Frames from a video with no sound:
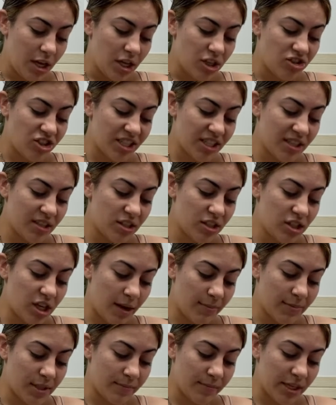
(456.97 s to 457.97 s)
Jason
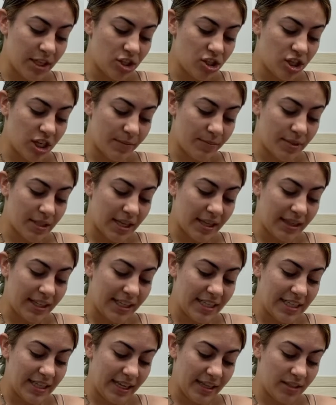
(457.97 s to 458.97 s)
stopped amidships and
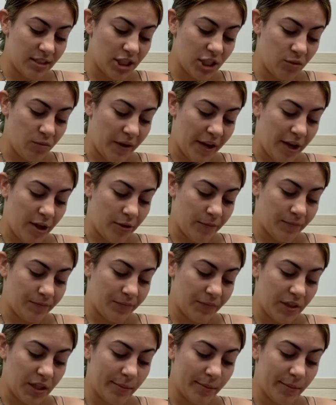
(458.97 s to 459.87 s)
leaned against the rail.